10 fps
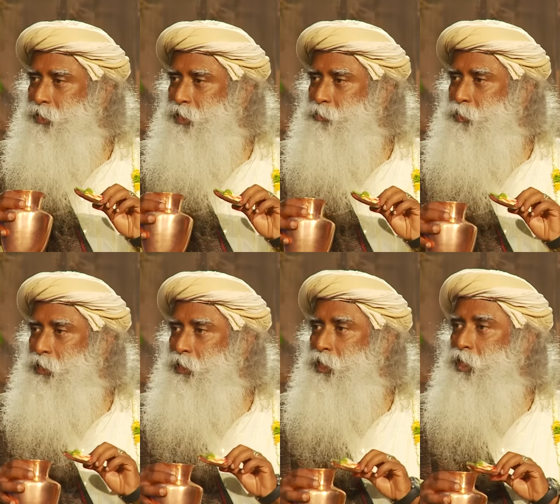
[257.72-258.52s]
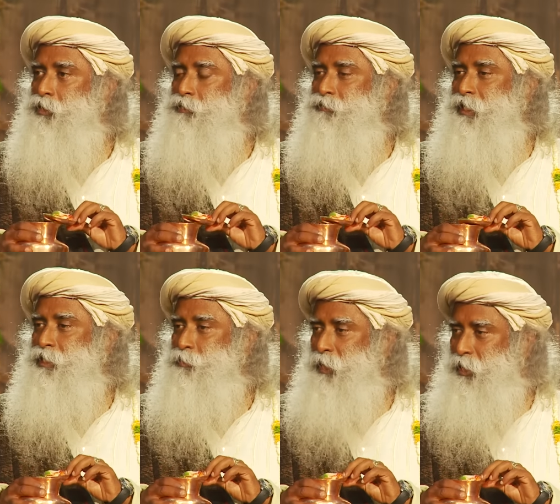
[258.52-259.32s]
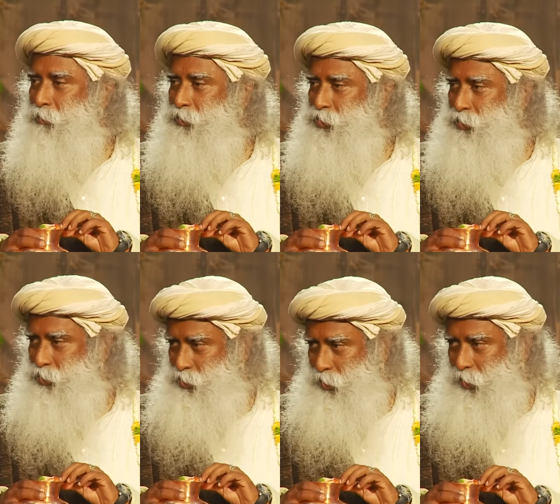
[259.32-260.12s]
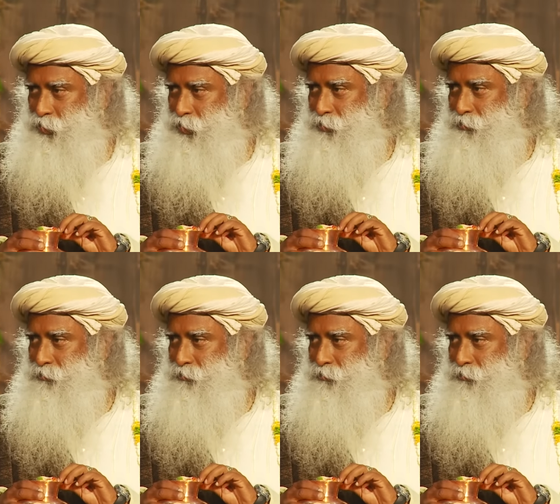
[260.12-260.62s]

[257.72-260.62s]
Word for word: There has been lot of experiments in this direction.